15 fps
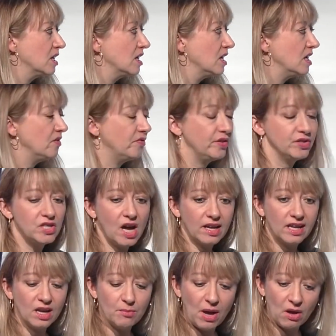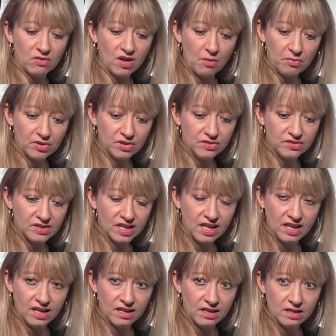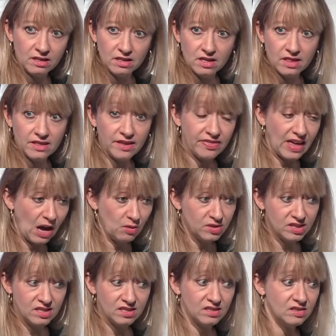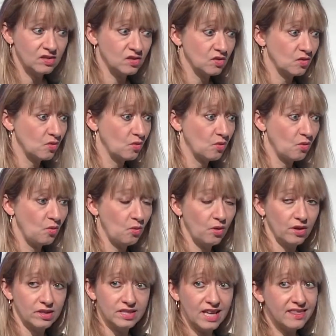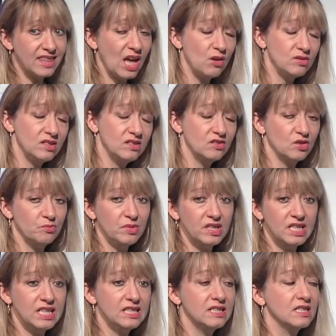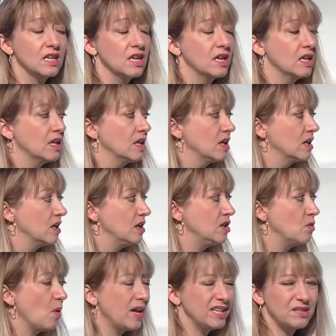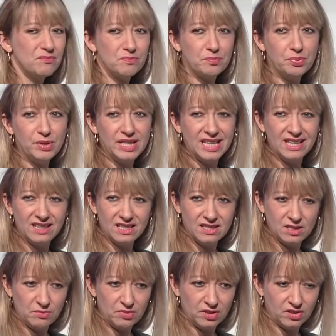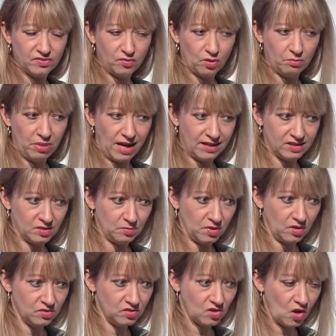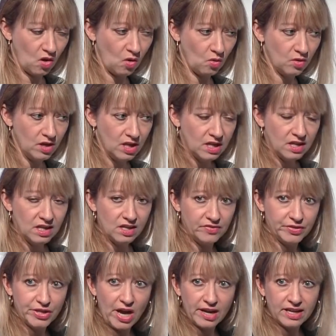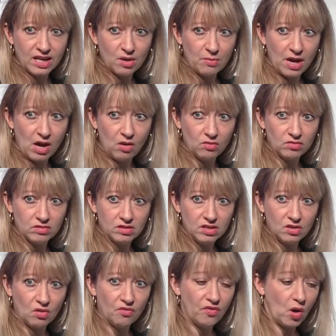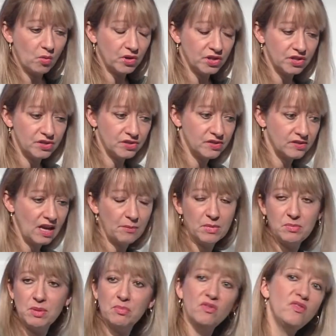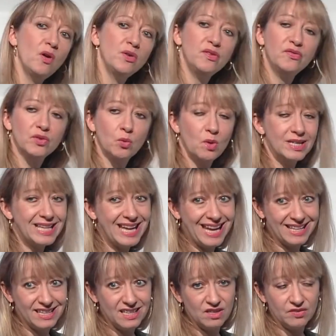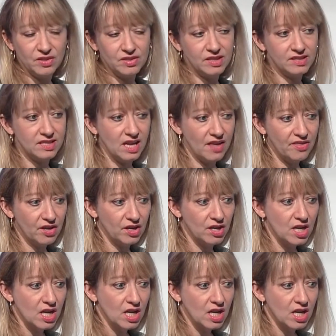If you're talking about numbers in the thousands or 10,000s or millions, you want to put it in the simplest form possible. So if you're talking about, voters, how many people voted for one candidate versus the other,